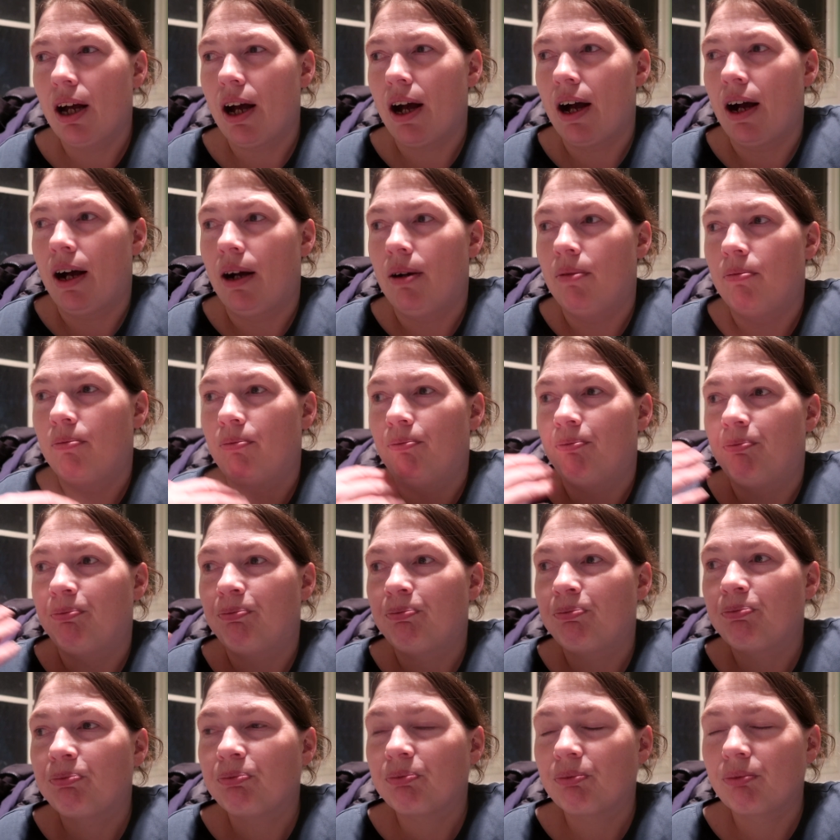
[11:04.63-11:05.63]
Um,
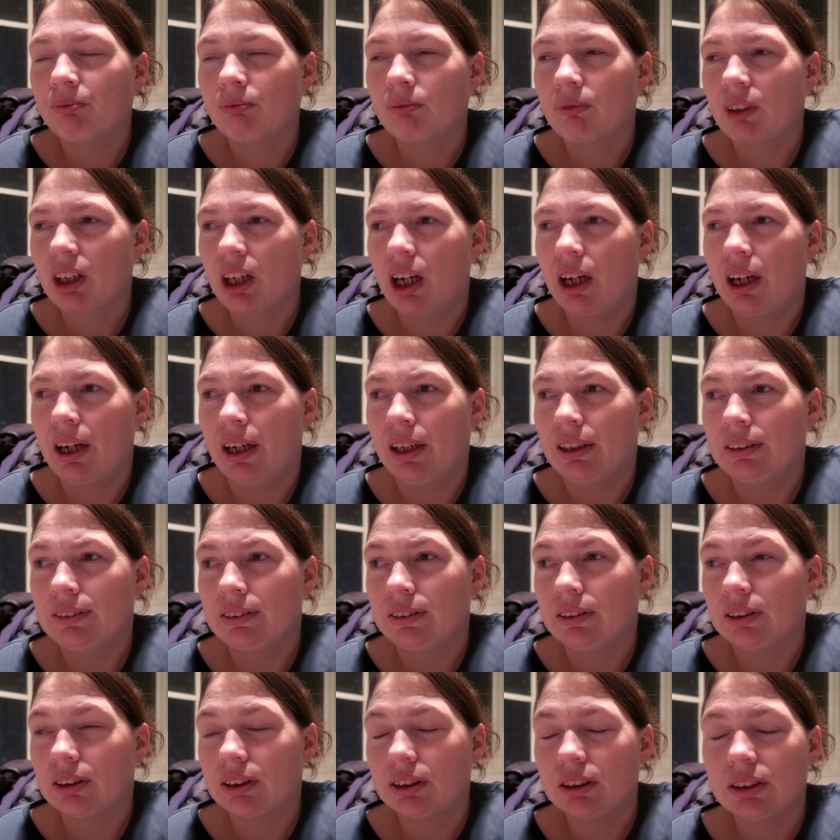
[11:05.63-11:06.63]

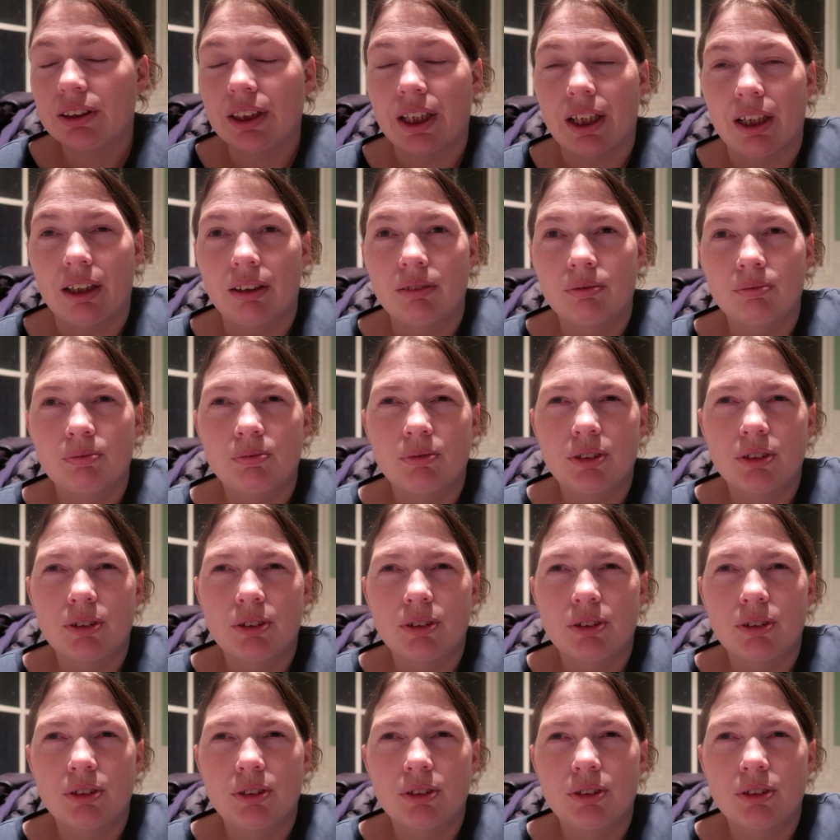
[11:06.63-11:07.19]
and yeah,